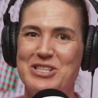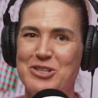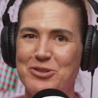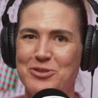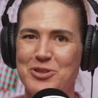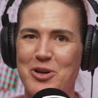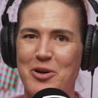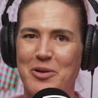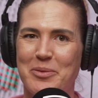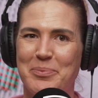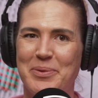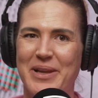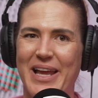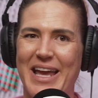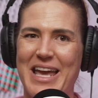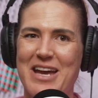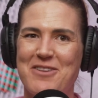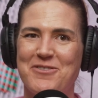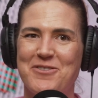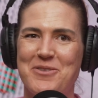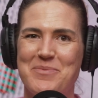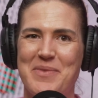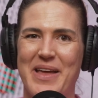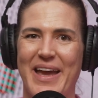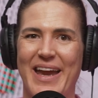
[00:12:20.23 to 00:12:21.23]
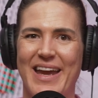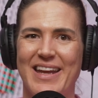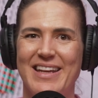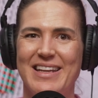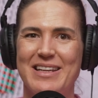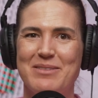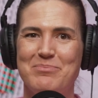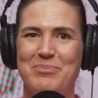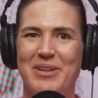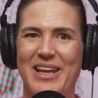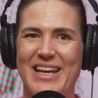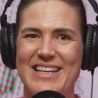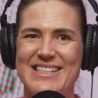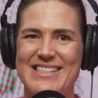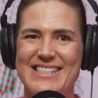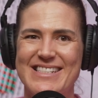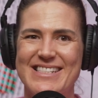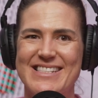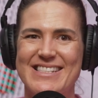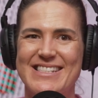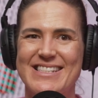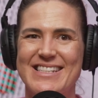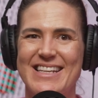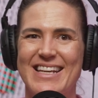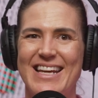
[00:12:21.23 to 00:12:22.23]
you'll know a player from the Hedland
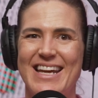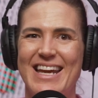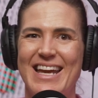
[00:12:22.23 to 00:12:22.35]
Blazers.